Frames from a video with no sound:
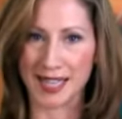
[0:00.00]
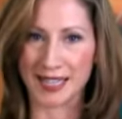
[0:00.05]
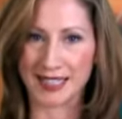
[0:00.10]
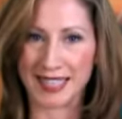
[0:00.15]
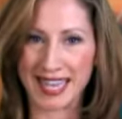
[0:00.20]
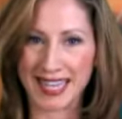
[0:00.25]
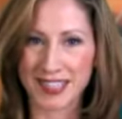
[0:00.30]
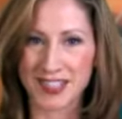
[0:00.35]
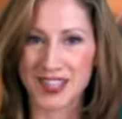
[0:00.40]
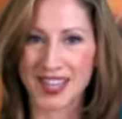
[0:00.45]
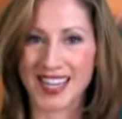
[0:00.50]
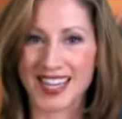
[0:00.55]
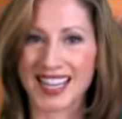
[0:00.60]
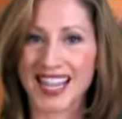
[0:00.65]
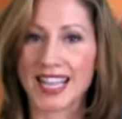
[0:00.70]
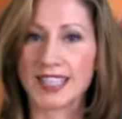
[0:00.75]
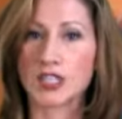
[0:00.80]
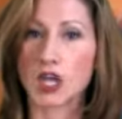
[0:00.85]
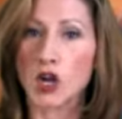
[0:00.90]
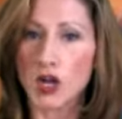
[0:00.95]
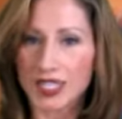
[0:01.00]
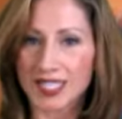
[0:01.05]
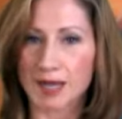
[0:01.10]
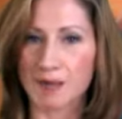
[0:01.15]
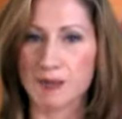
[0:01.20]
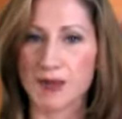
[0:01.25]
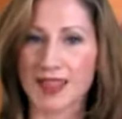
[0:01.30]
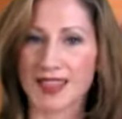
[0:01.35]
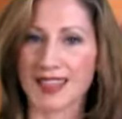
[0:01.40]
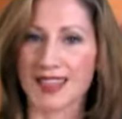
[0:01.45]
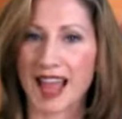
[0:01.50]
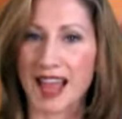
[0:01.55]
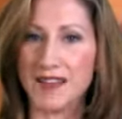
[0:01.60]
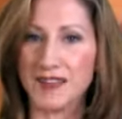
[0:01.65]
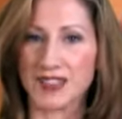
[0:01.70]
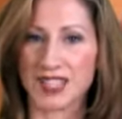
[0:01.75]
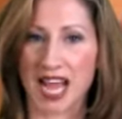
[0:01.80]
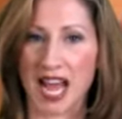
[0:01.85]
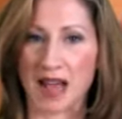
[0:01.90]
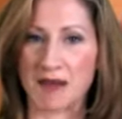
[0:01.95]
Dance Channel has hooked up with
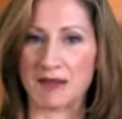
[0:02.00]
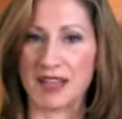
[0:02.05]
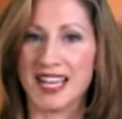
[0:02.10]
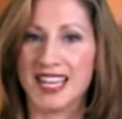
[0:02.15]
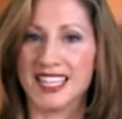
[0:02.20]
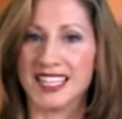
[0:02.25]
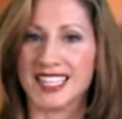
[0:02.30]
Lifetime